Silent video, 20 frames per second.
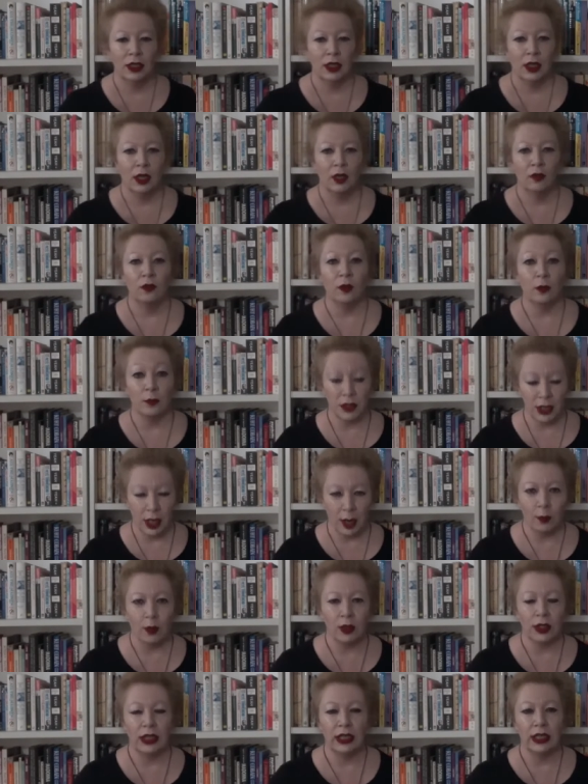from
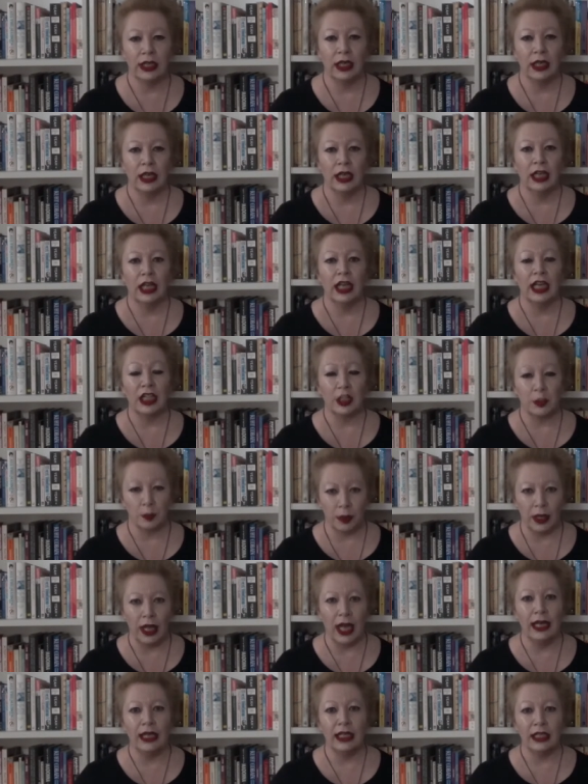somebody
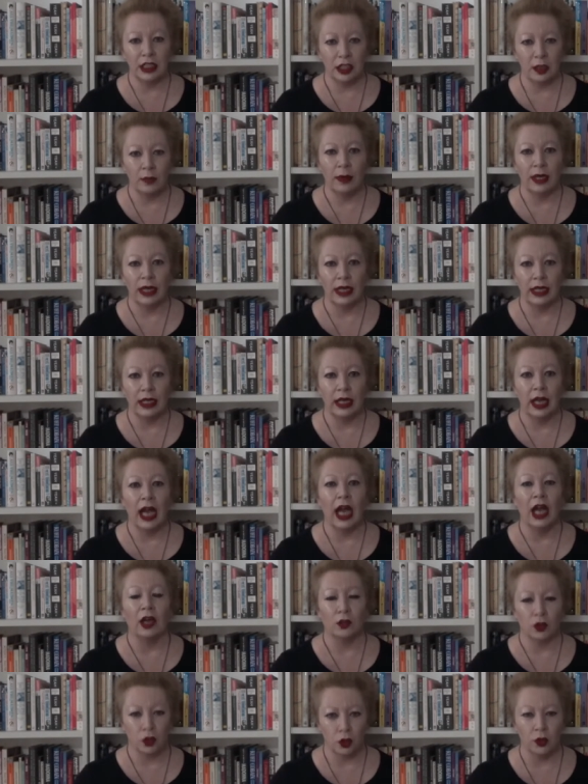explaining to me
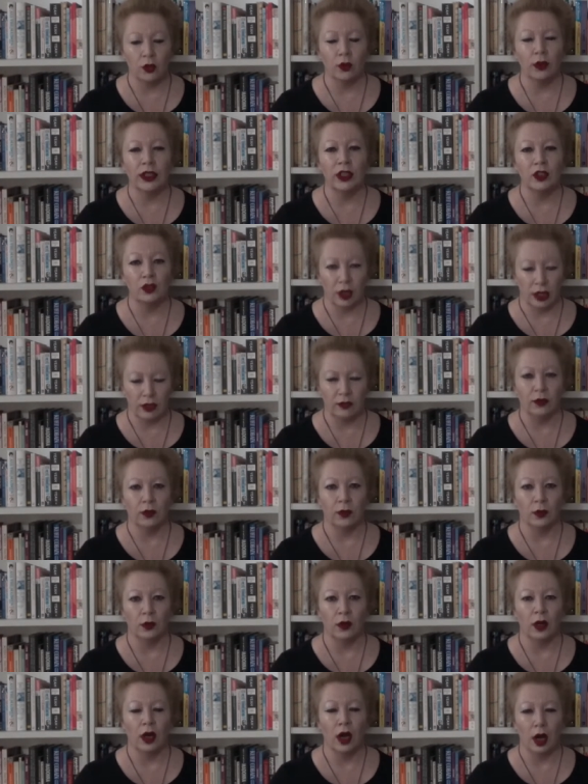how truly dreadful
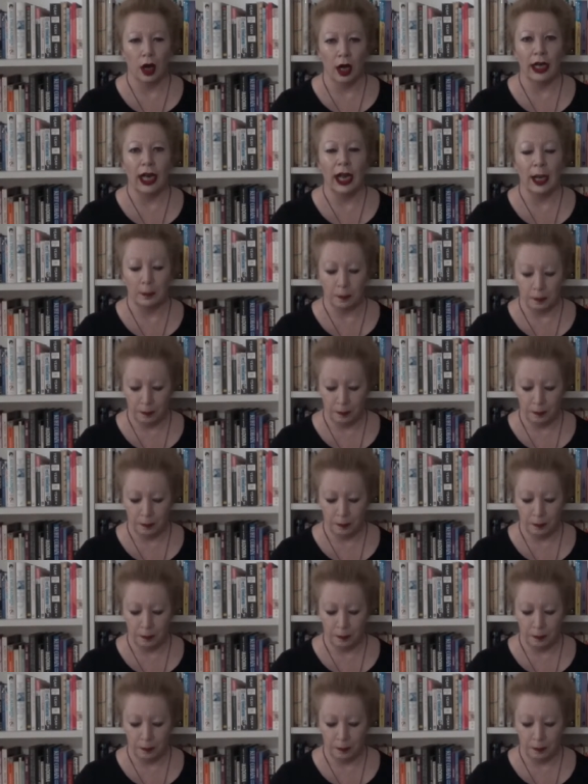I am.